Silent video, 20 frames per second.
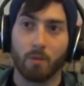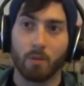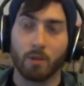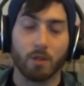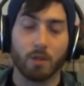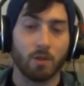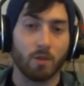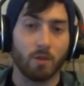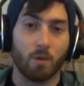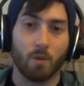which
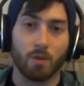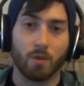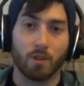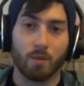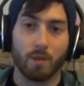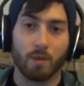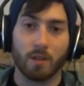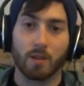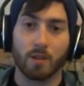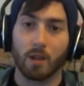is awesome.
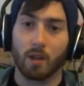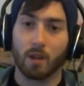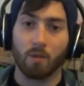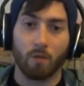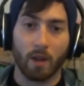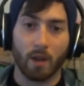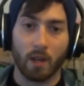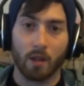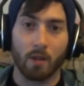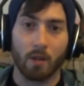That's like a
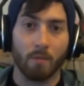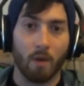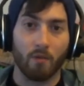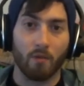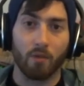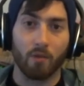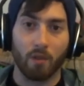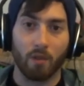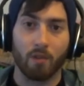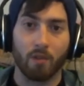regular
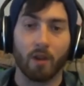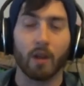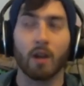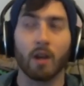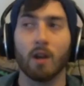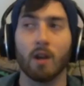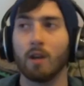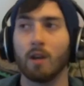monthly thing.